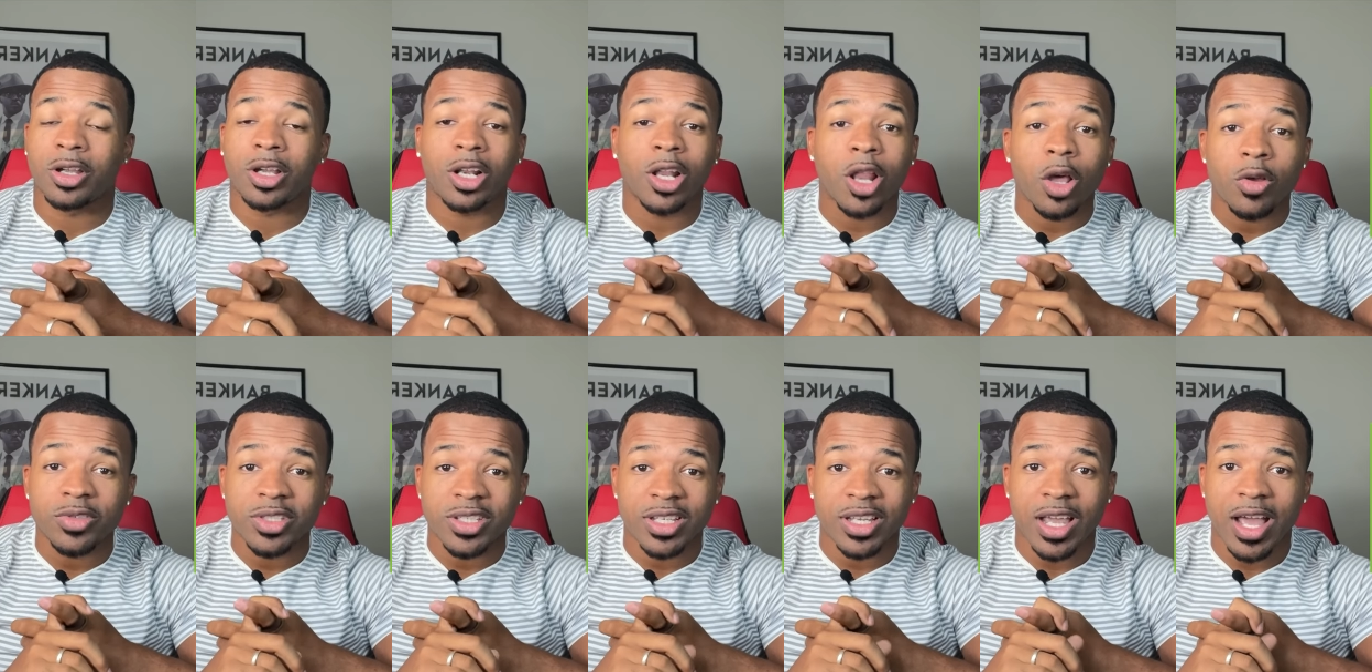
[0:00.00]

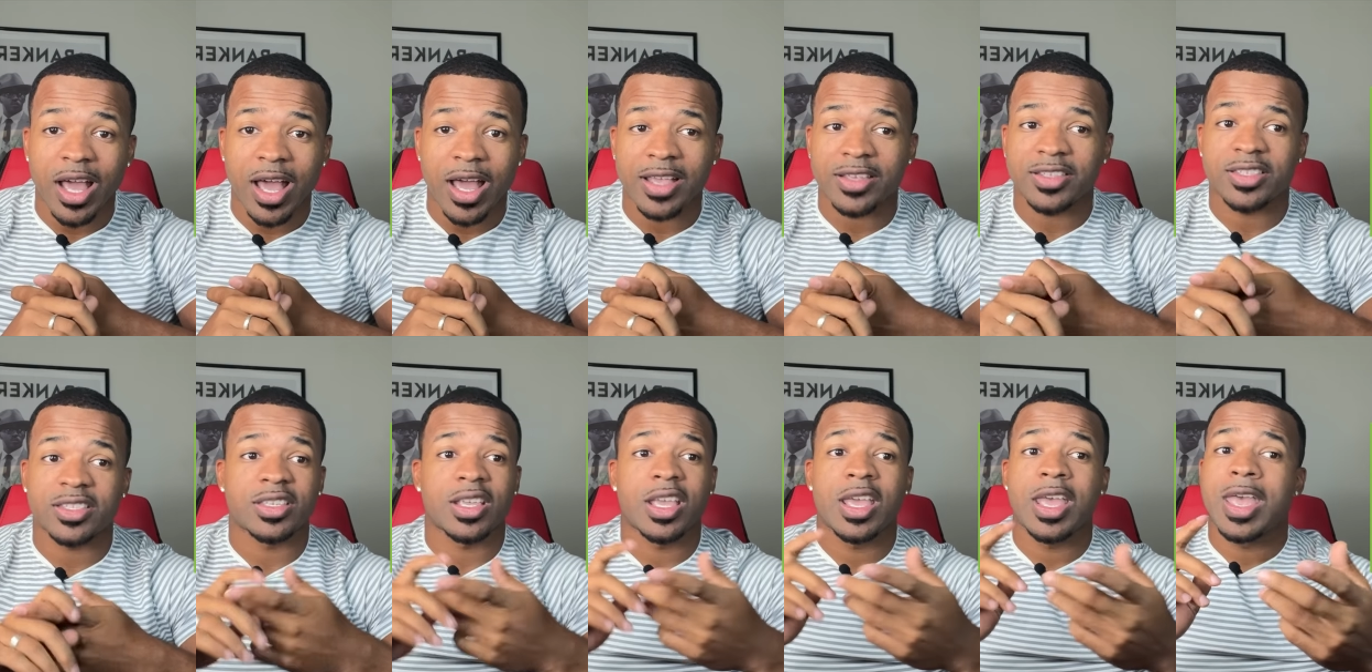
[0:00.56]
closing
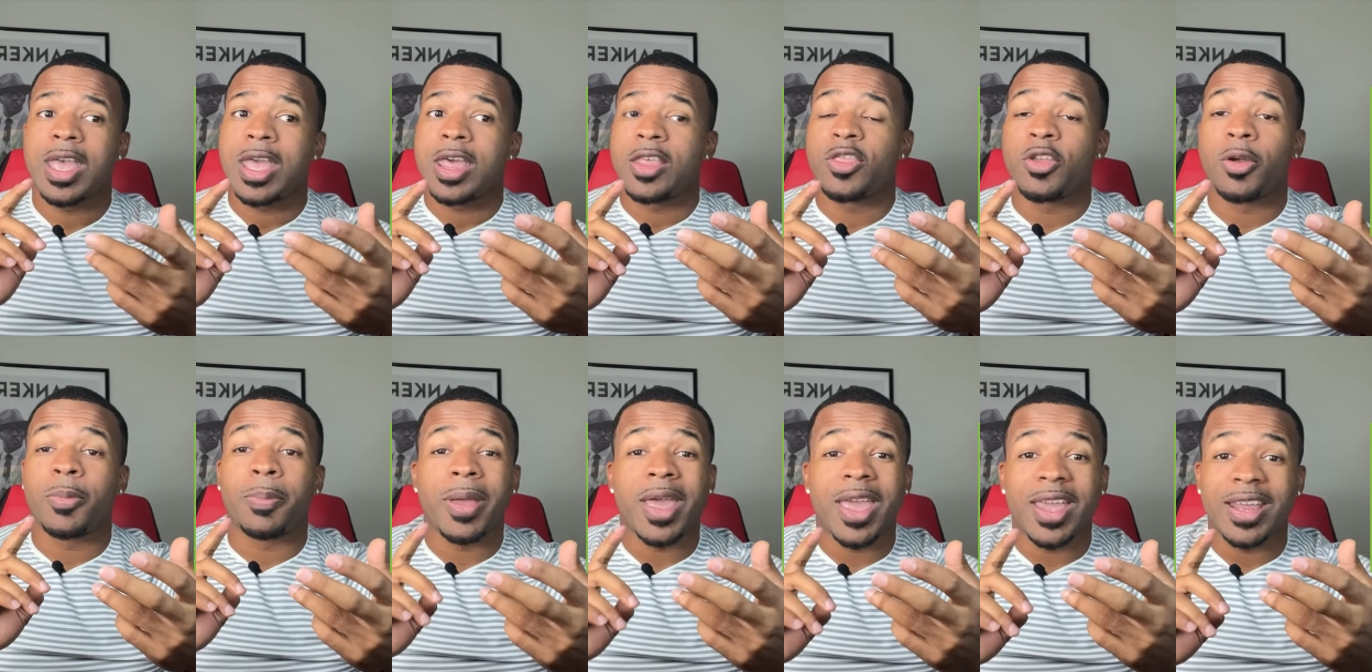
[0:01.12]
costs.
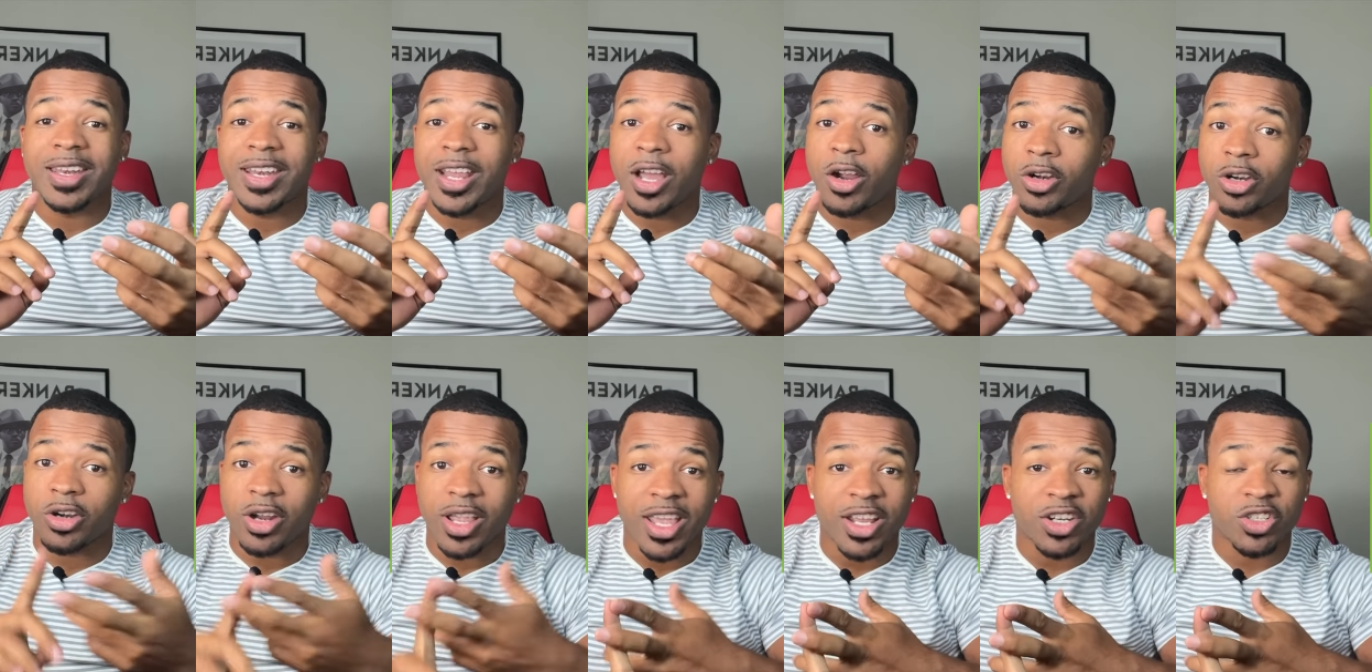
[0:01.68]
They're paying down
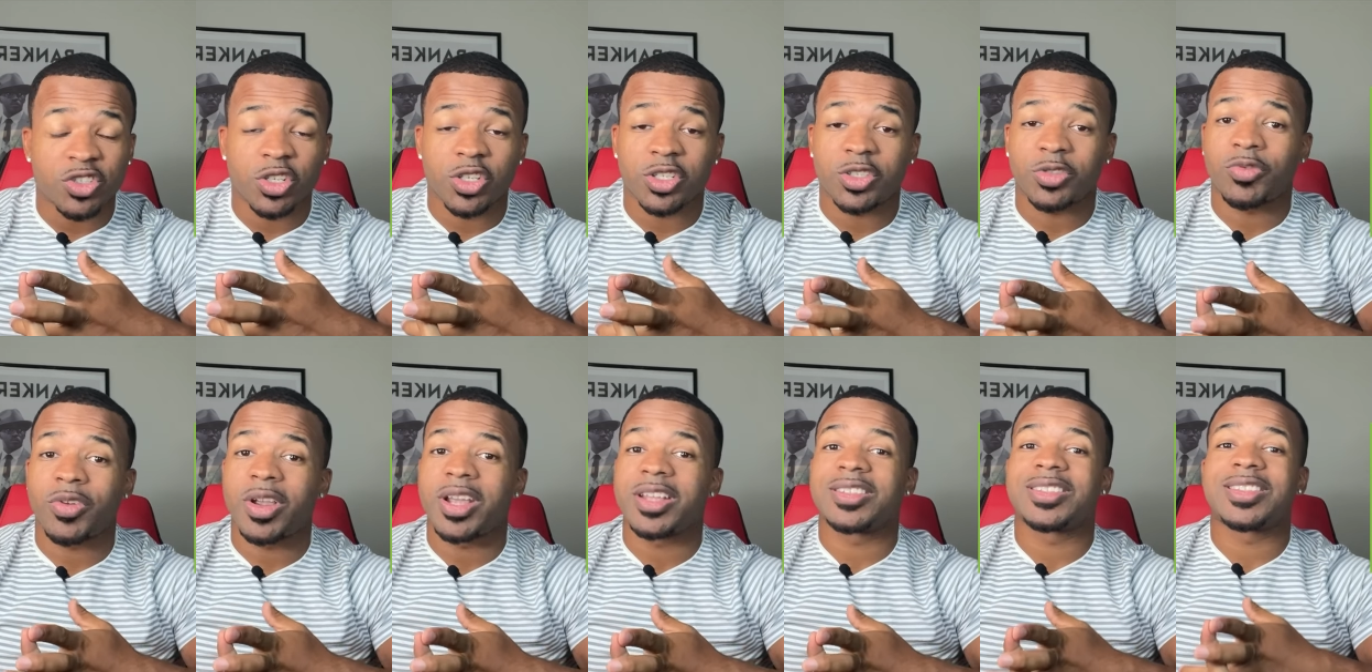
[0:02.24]
your interest
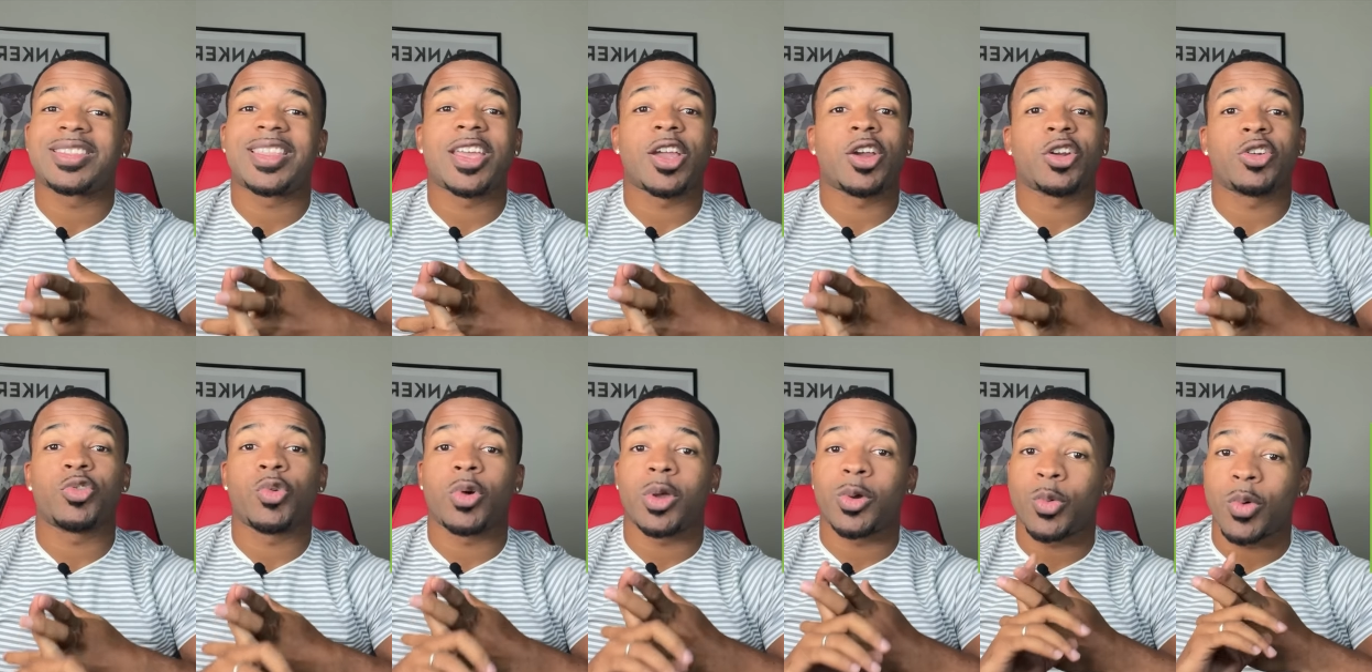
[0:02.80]
rates. They're
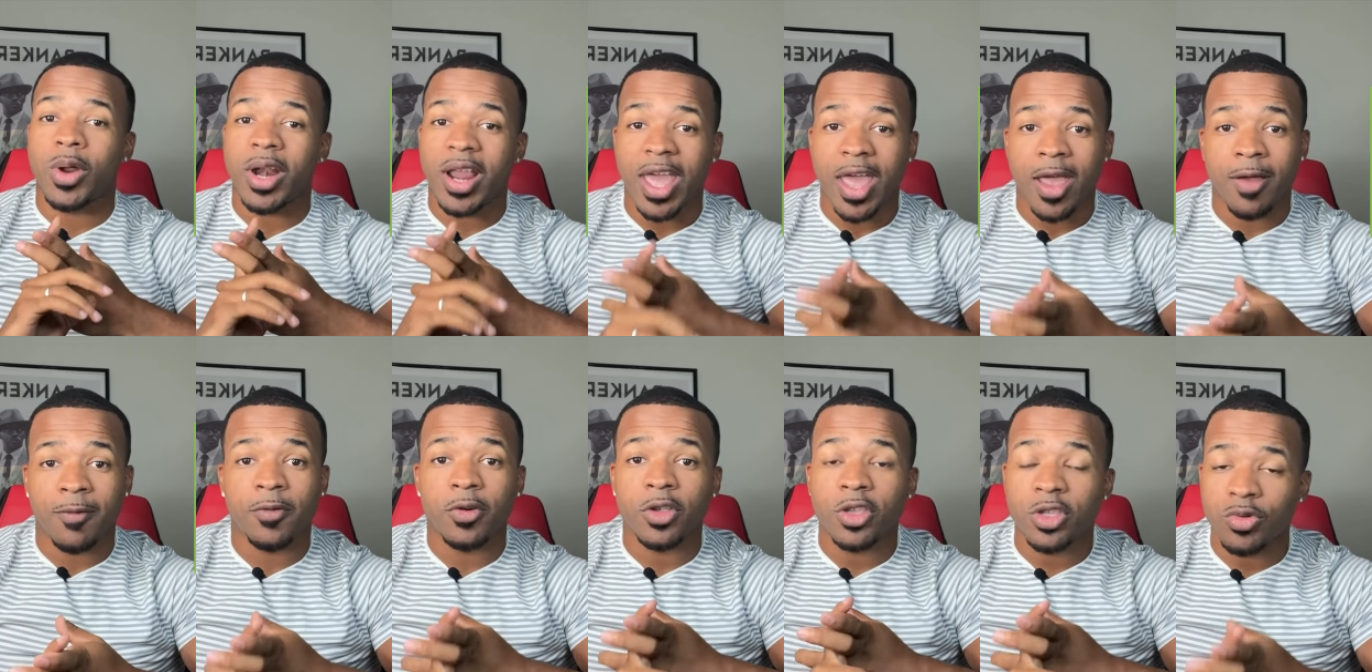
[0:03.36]
doing
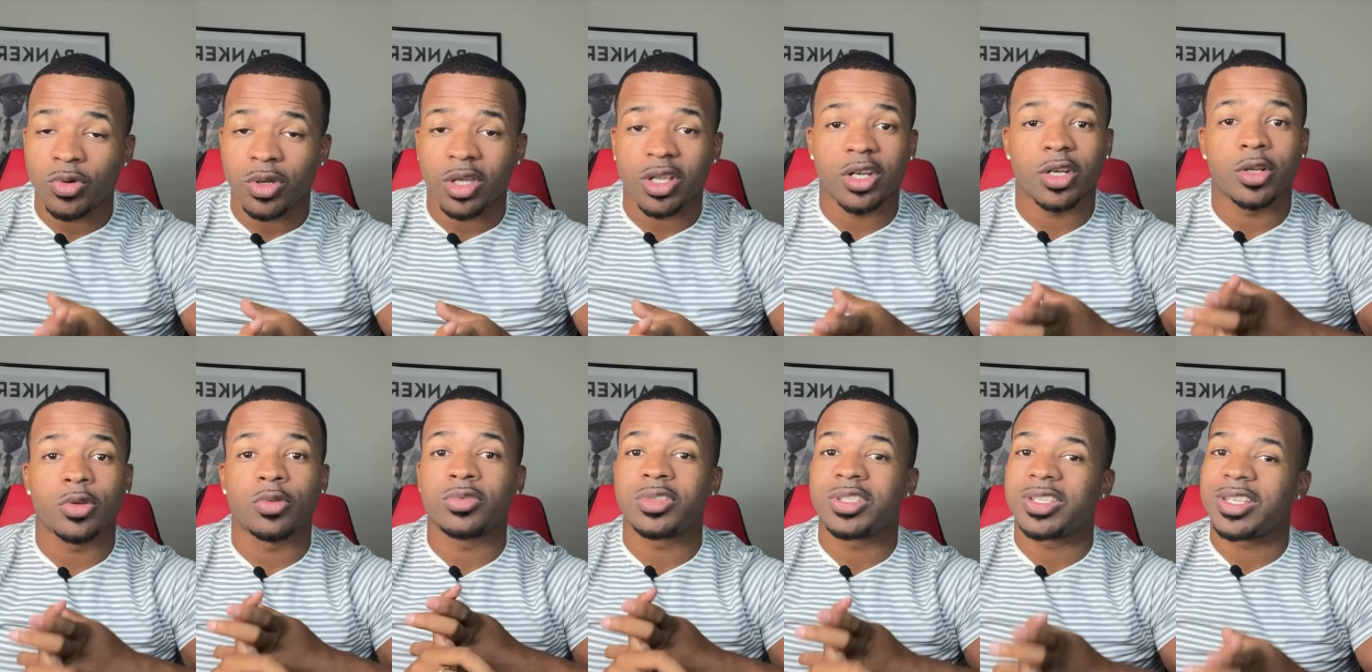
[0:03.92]
whatever you can
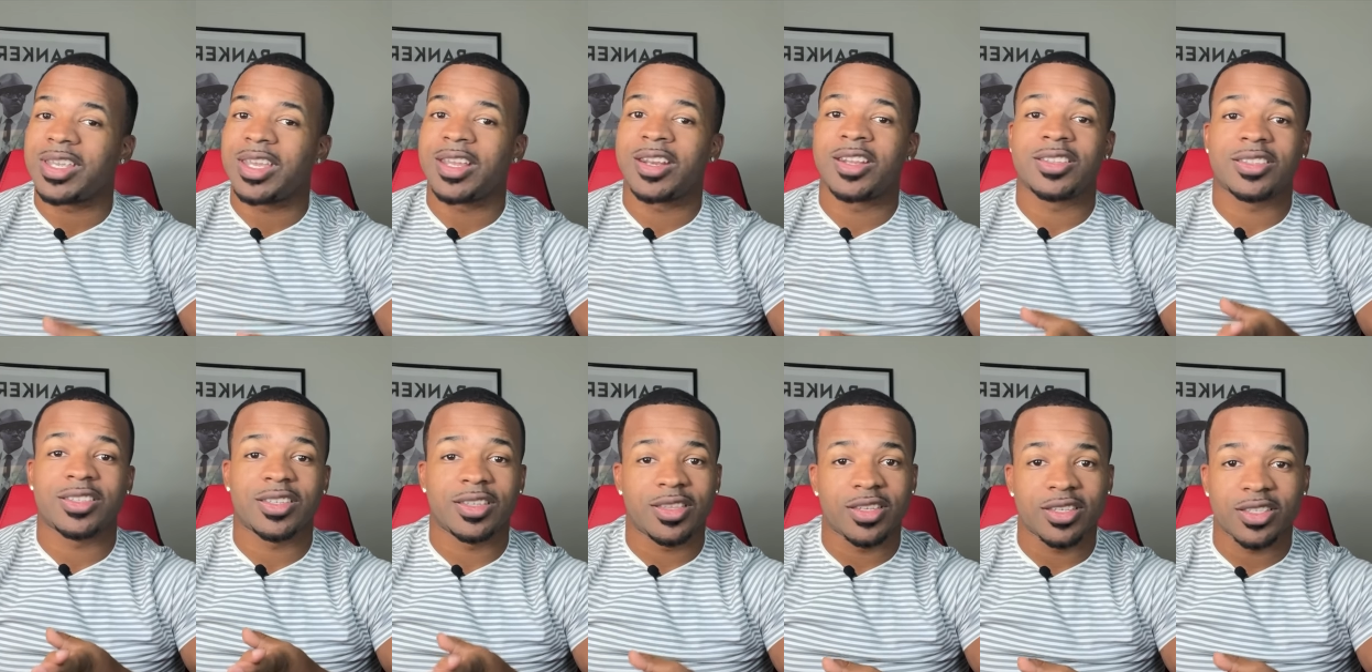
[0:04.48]
do to get
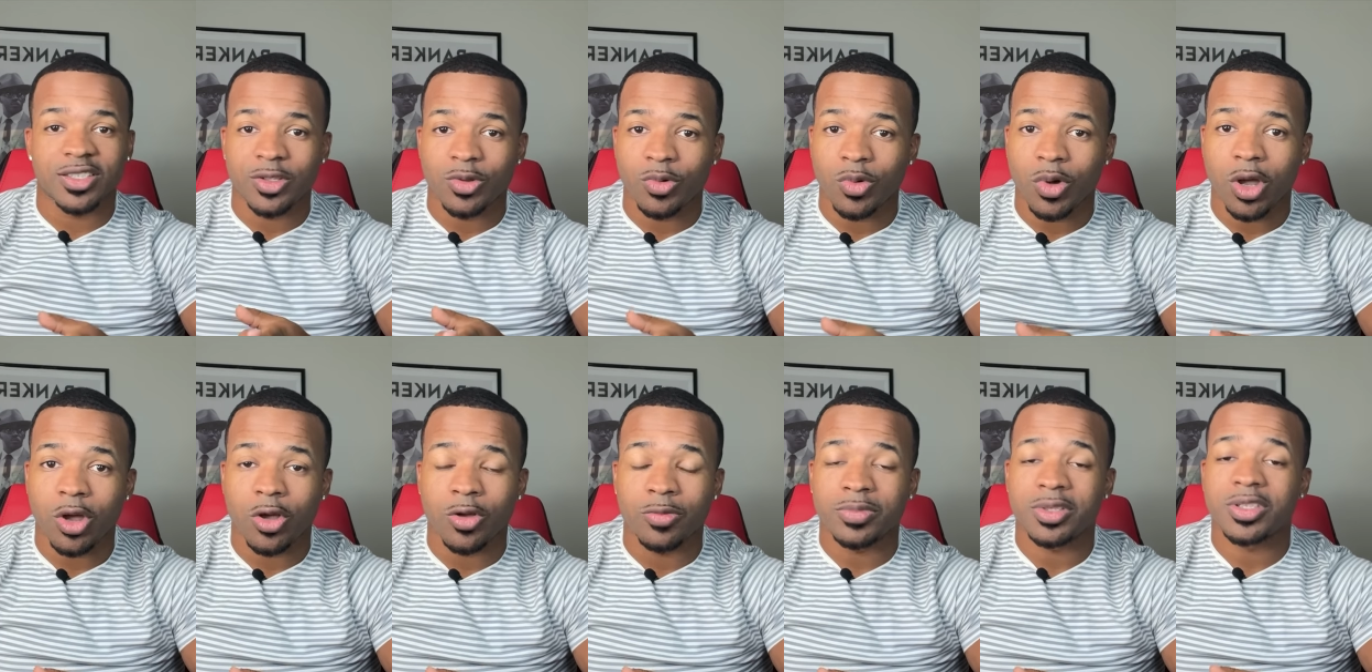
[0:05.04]
into these new
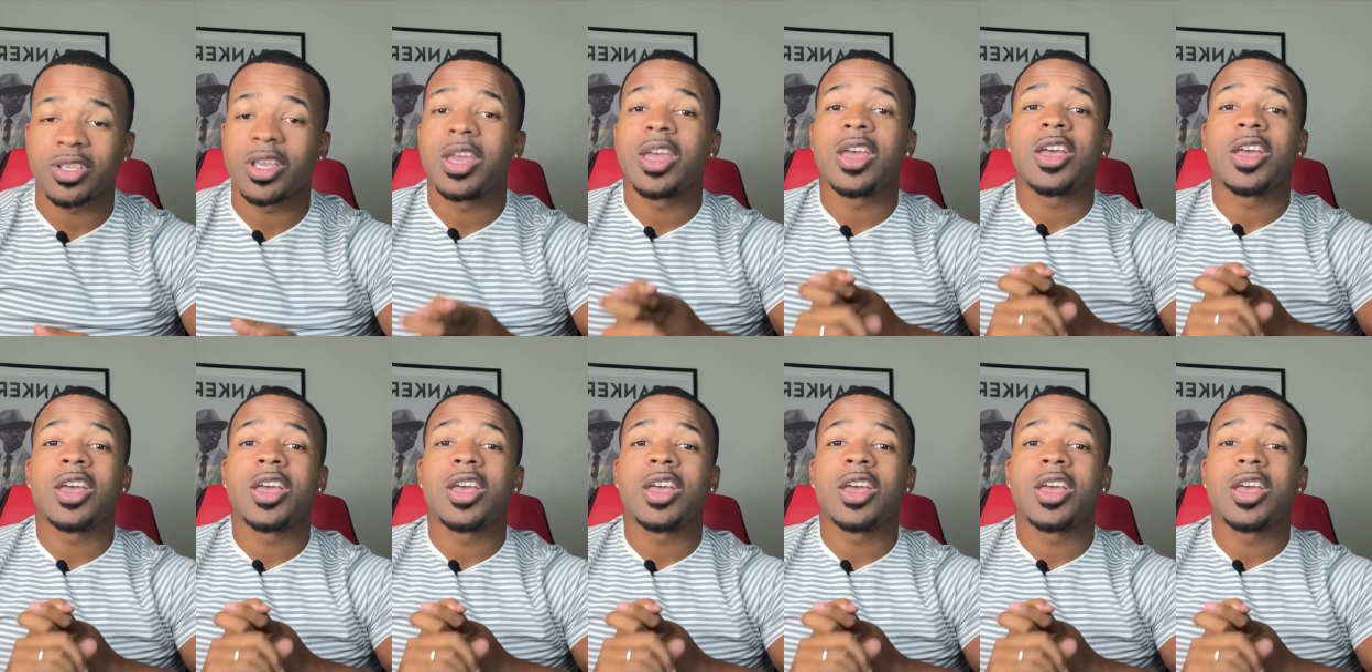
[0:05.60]
homes.